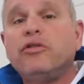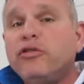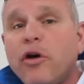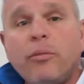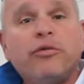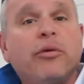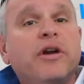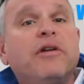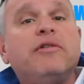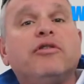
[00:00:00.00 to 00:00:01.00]
soaps or
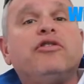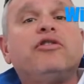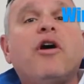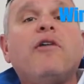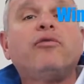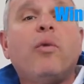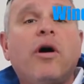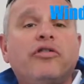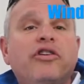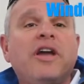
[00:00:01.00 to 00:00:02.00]
any of your soft
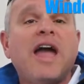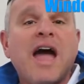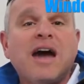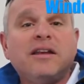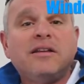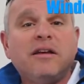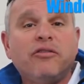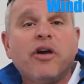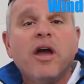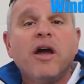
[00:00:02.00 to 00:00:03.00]
washing
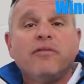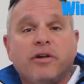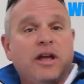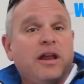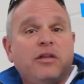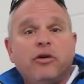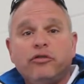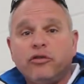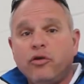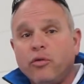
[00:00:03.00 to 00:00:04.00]
additives for getting
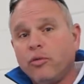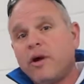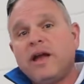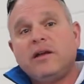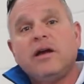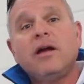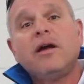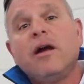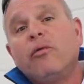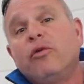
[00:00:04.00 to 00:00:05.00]
those great
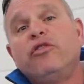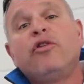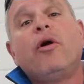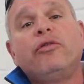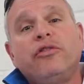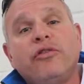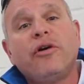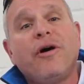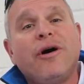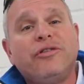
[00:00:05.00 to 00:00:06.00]
results
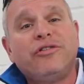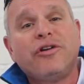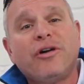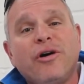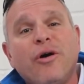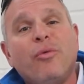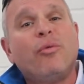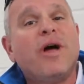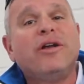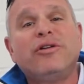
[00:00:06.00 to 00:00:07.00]
on stucco,
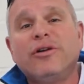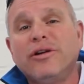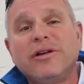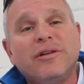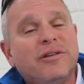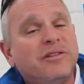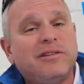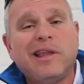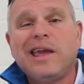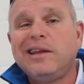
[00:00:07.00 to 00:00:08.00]
render,
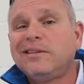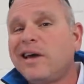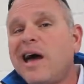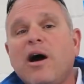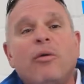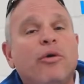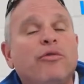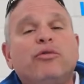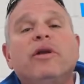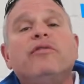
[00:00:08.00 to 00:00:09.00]
slate, tile
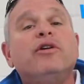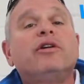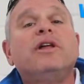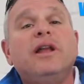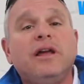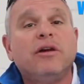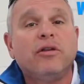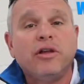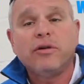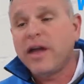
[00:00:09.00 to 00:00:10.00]
roofs, whatever you're cleaning here
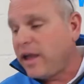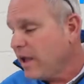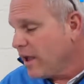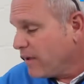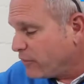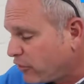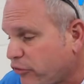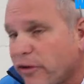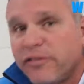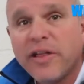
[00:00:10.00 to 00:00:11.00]
in the UK. This
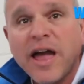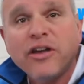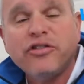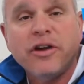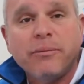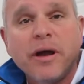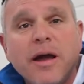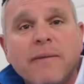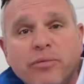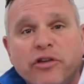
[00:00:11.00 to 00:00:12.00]
is our flagship.
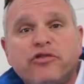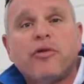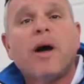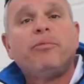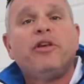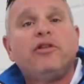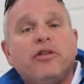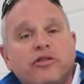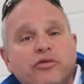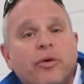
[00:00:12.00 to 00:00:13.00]
This drops
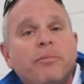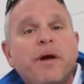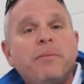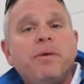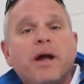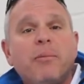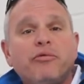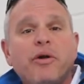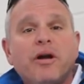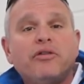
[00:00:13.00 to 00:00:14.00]
into the short bed pickup
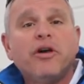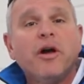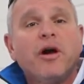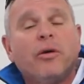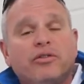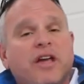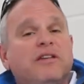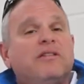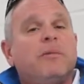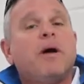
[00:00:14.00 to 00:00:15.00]
trucks or
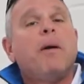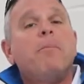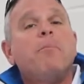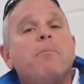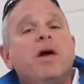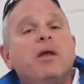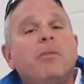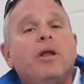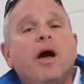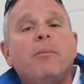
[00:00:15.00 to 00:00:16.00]
takes up a
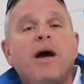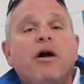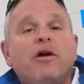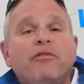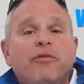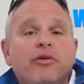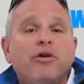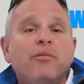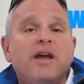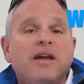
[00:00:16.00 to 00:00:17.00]
minimal amount of
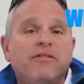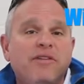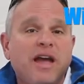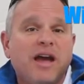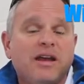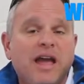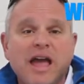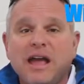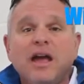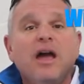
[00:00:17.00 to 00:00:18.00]
room in a van.
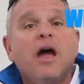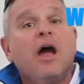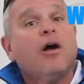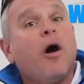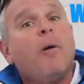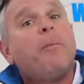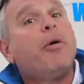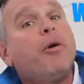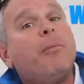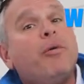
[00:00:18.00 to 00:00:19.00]
Hey, call
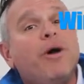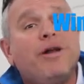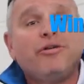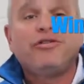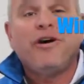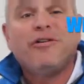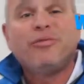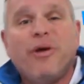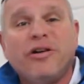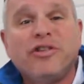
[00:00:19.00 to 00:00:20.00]
Purple Rhino
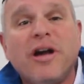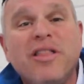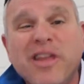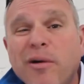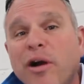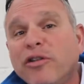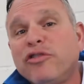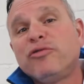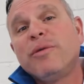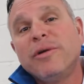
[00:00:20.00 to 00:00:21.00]
Softwash. They're our
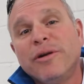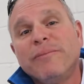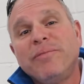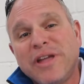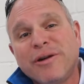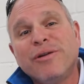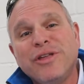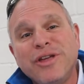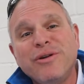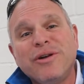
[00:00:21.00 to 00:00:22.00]
distributor here in
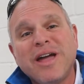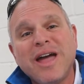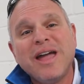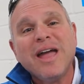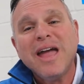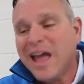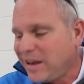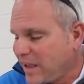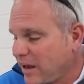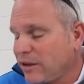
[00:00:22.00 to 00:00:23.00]
the UK,
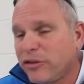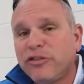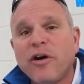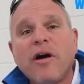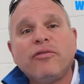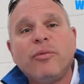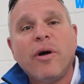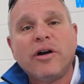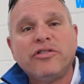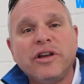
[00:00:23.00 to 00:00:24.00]
and get into soft
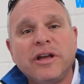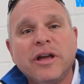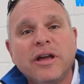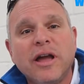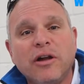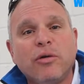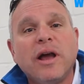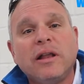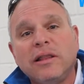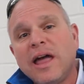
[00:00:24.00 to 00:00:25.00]
washing and
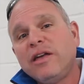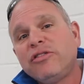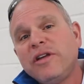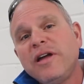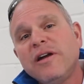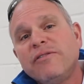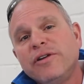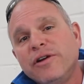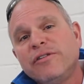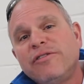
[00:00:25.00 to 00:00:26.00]
create a legacy for
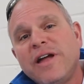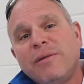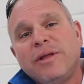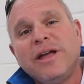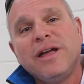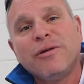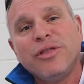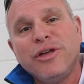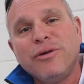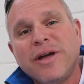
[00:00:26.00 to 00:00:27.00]
your family here
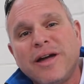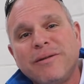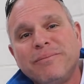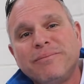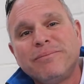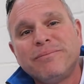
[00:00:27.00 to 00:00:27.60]
in the UK.